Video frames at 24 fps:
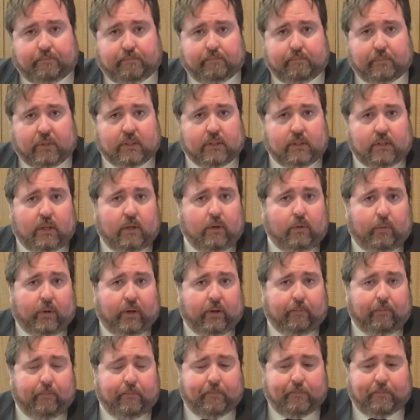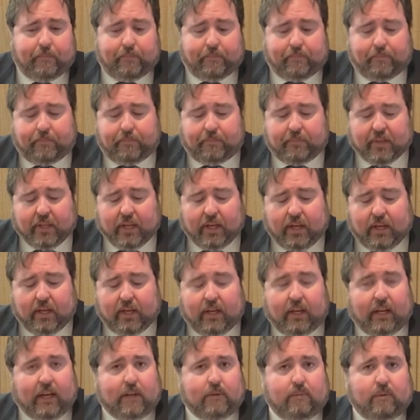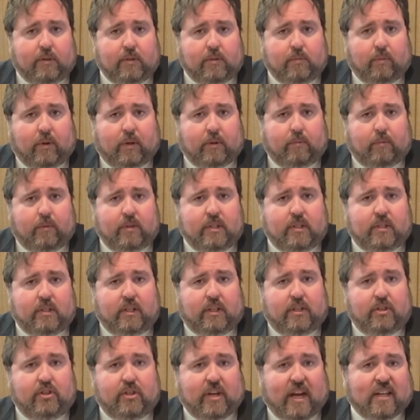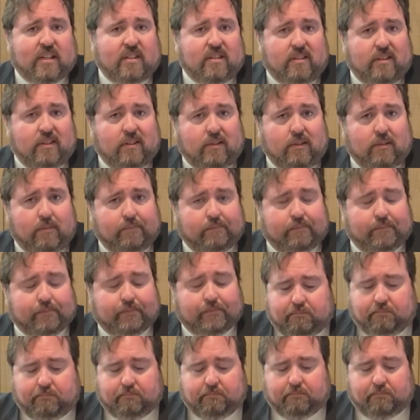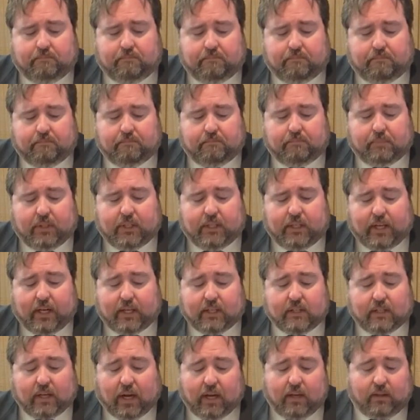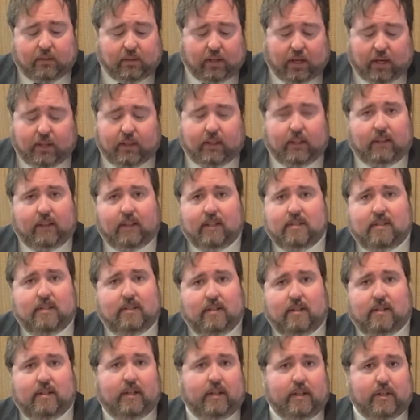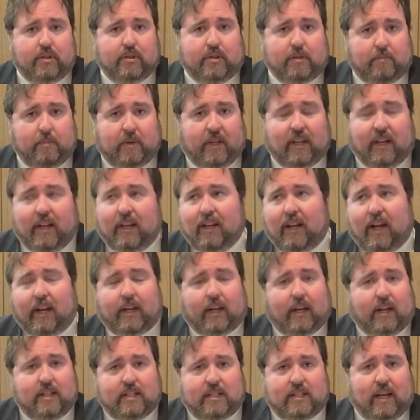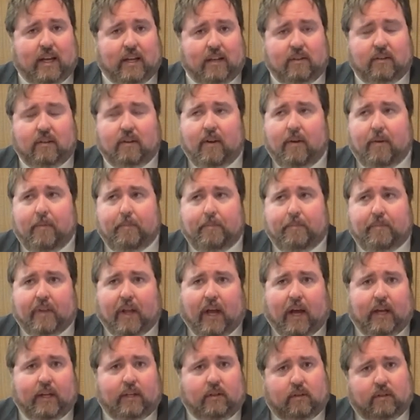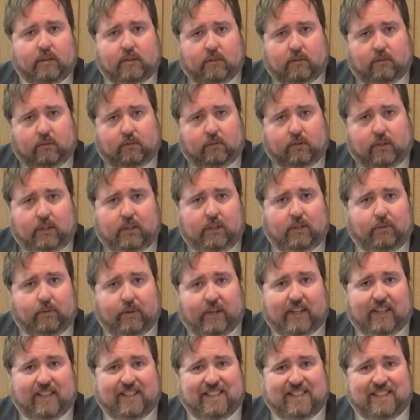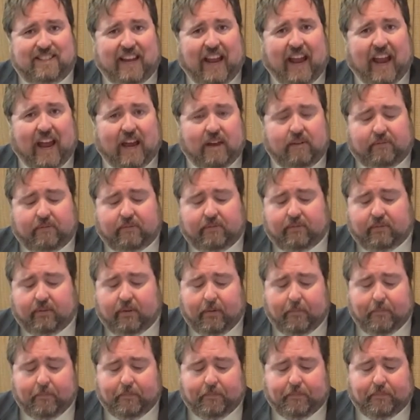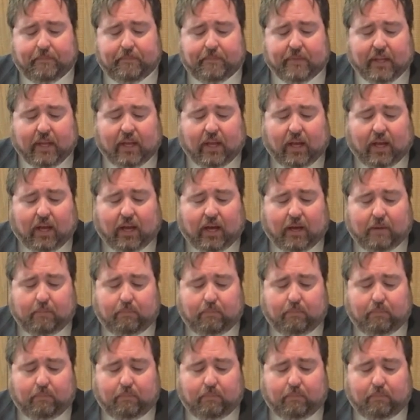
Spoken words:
But oh well, it was what was suggested. But yes, I think this is a delicious meal, and like I said, I cut all the ingredients in half. I